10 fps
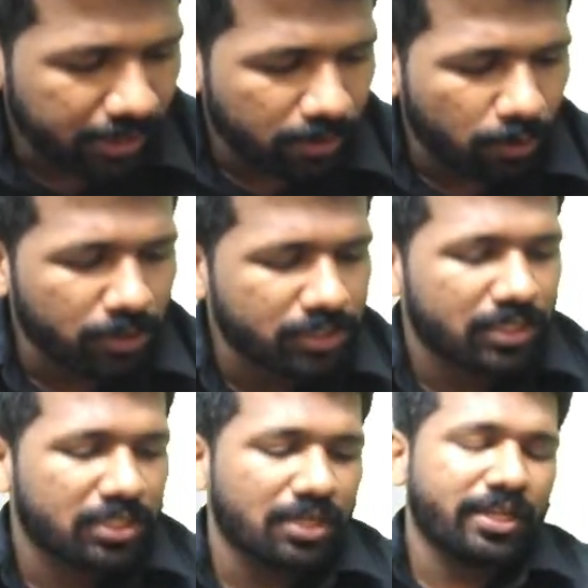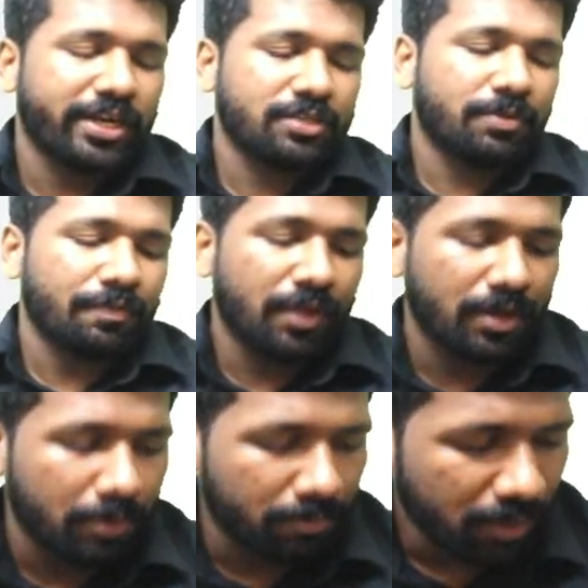course itself, that is what we
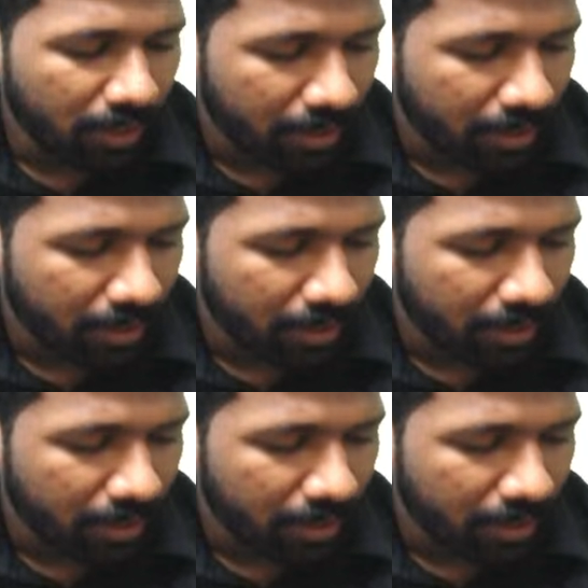remember.